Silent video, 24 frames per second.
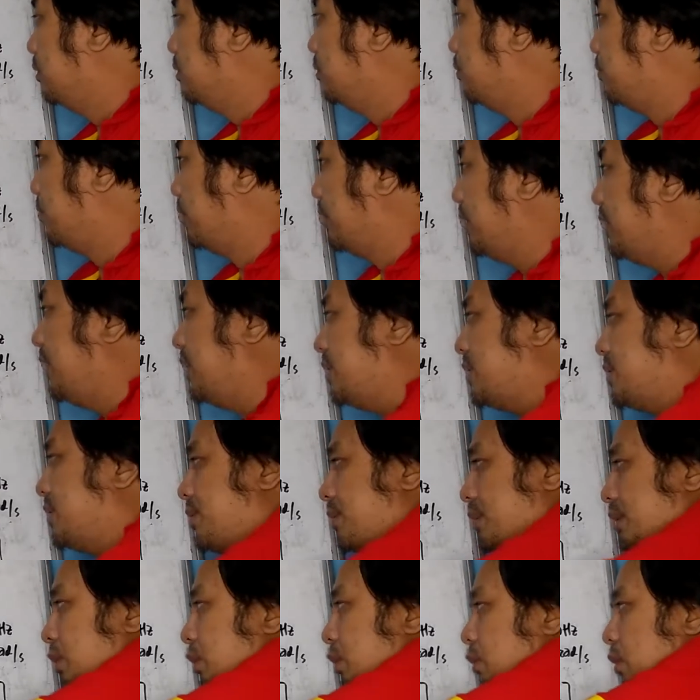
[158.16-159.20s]
for this,
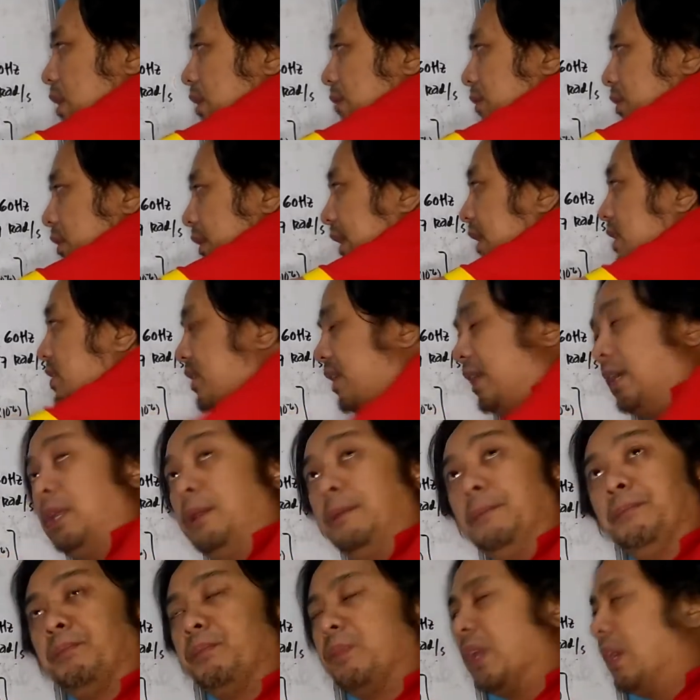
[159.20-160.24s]
you have your XL,
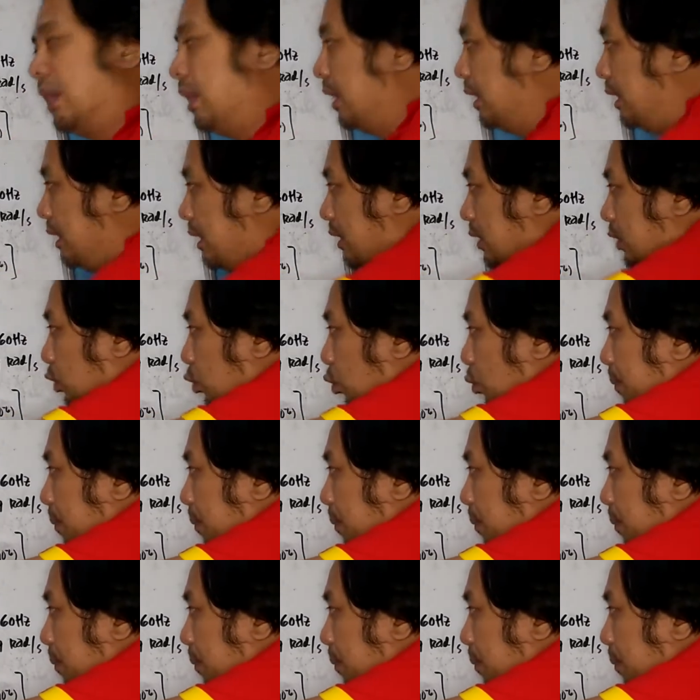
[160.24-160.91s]
2